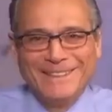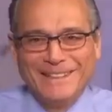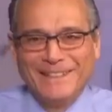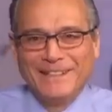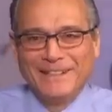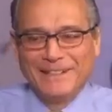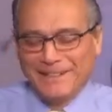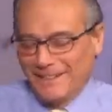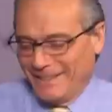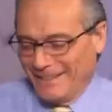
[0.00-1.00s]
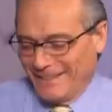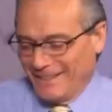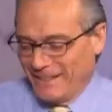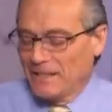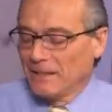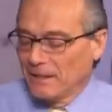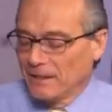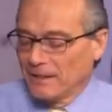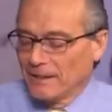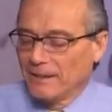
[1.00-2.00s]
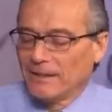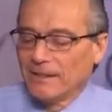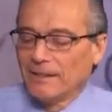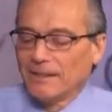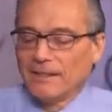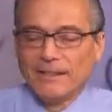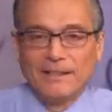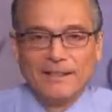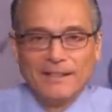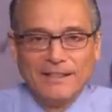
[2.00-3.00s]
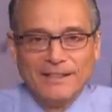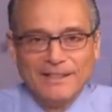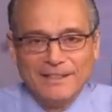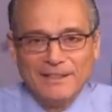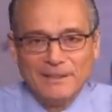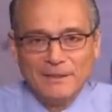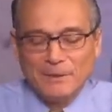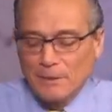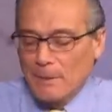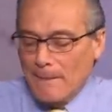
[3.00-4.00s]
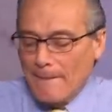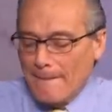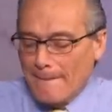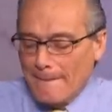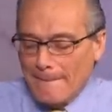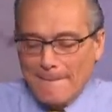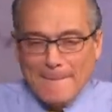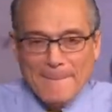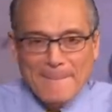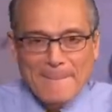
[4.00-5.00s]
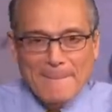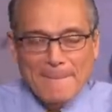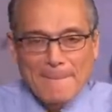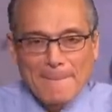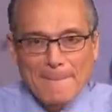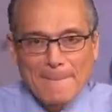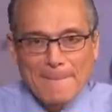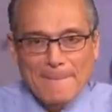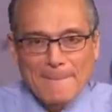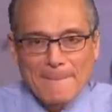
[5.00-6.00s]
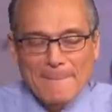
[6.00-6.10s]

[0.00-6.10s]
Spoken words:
The person shown says nothing.